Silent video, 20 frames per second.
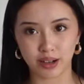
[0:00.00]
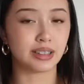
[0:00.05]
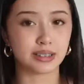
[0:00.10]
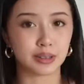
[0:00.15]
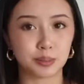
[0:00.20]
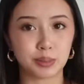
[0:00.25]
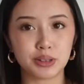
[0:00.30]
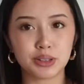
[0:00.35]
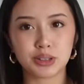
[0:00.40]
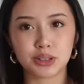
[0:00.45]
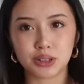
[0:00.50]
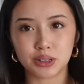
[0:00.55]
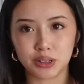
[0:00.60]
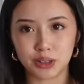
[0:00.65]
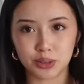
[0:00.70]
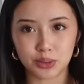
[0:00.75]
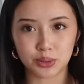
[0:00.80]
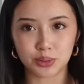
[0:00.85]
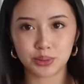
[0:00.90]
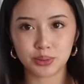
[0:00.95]
It's a bit
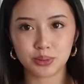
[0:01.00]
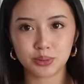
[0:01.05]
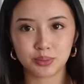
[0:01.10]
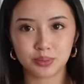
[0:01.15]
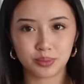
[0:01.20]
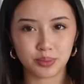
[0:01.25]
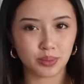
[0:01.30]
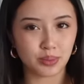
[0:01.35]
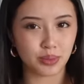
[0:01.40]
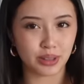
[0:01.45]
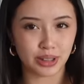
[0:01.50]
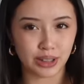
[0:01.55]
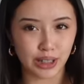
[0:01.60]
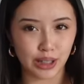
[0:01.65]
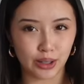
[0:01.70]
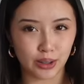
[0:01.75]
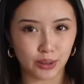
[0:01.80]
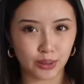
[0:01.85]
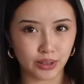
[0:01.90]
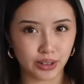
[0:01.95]
see-through
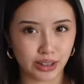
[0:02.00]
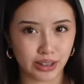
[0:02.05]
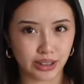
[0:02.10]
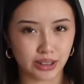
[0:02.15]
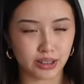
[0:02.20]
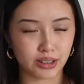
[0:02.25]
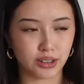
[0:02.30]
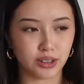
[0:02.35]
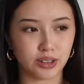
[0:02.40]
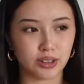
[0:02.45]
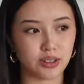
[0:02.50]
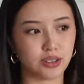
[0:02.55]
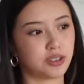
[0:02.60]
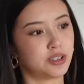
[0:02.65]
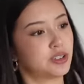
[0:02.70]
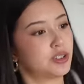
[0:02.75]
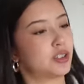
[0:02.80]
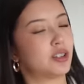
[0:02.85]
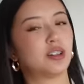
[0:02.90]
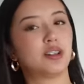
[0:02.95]
without like a
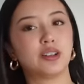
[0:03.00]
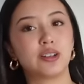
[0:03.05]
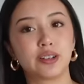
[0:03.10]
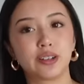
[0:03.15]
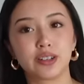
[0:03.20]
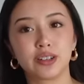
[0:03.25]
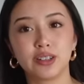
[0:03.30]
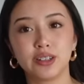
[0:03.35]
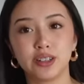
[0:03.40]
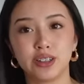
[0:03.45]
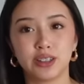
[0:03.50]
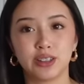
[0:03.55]
shirt under.